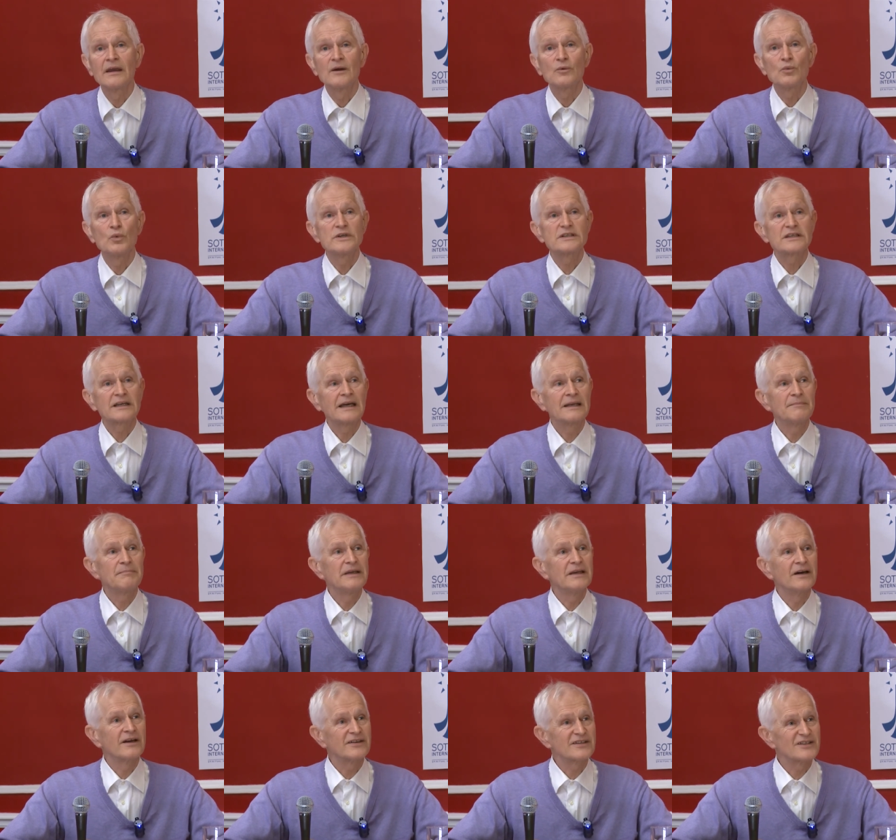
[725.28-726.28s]
which can
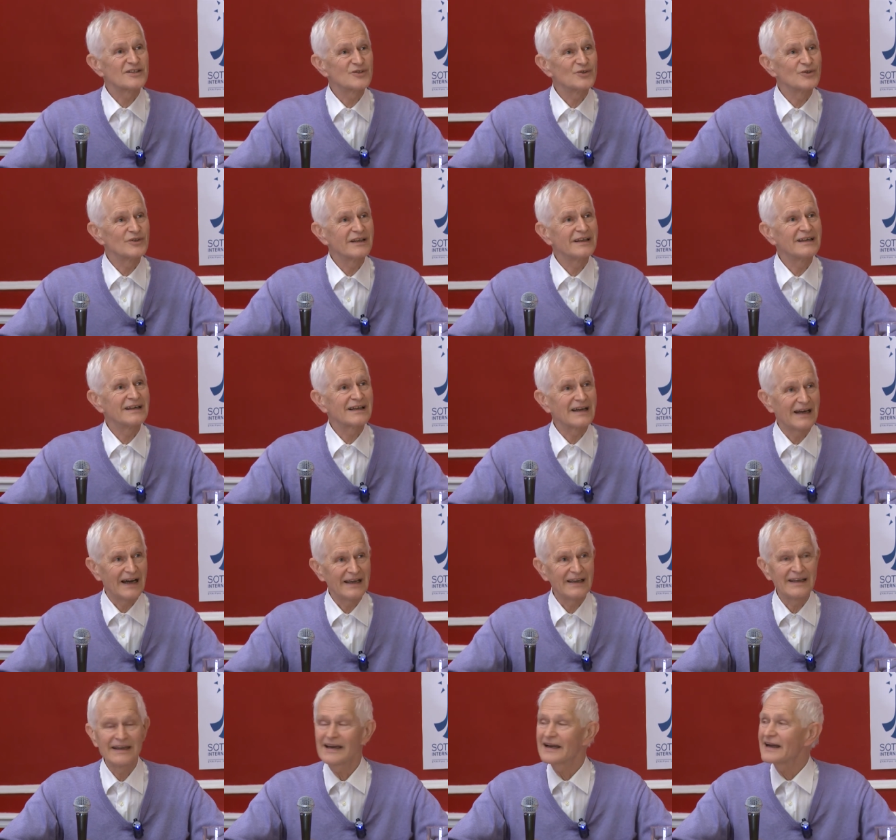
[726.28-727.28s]
be understood in
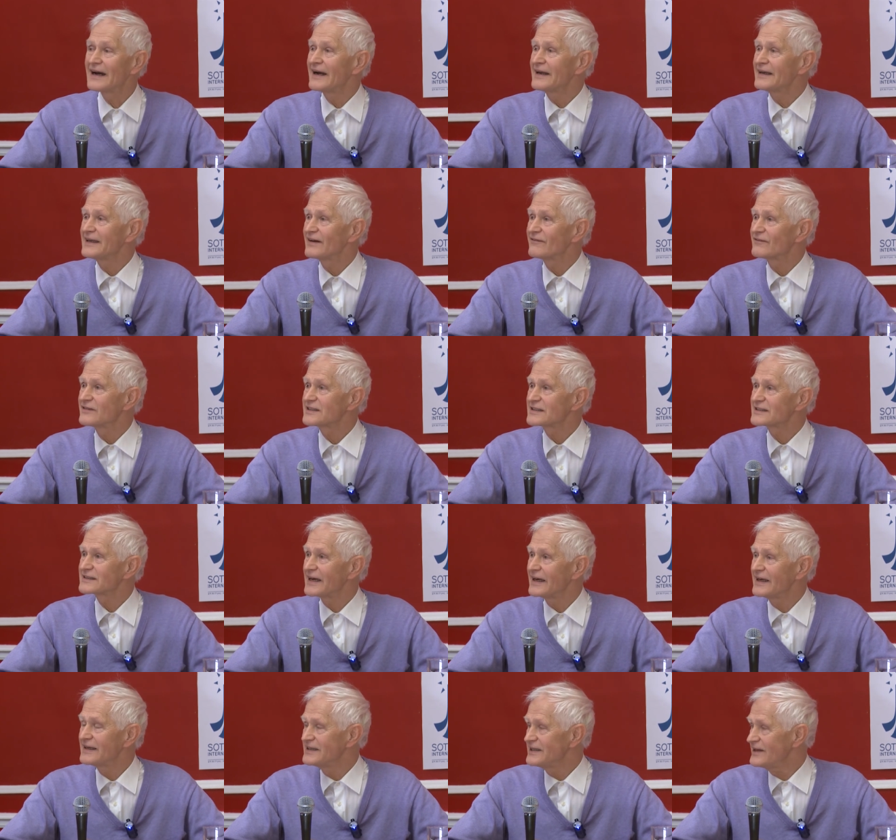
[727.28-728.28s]
a kind of
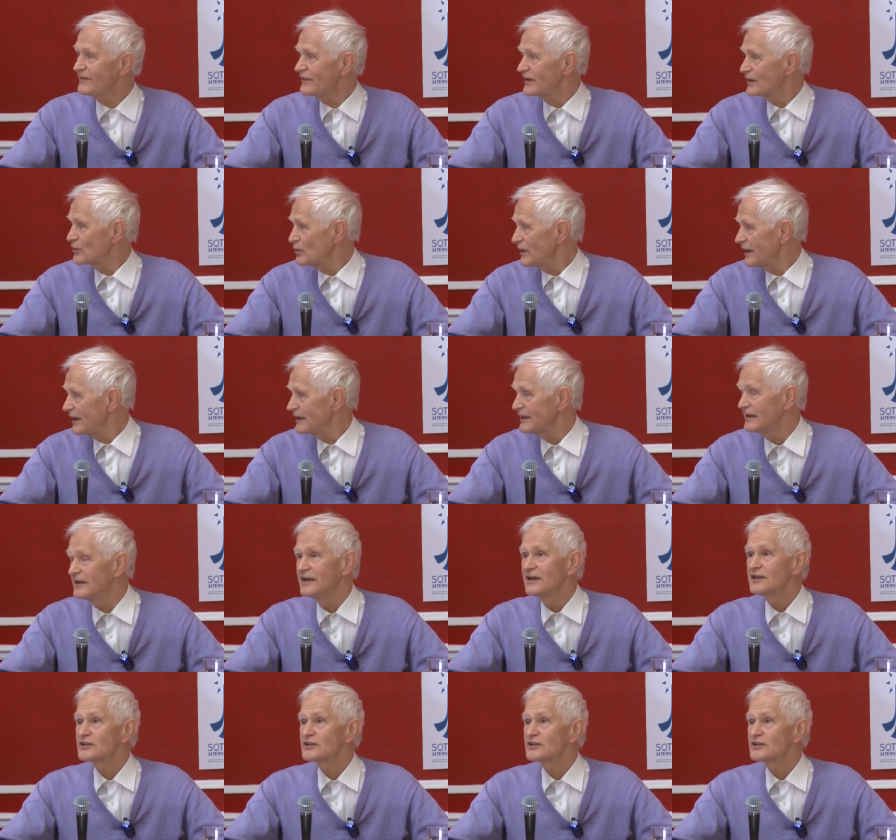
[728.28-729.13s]
scientific way.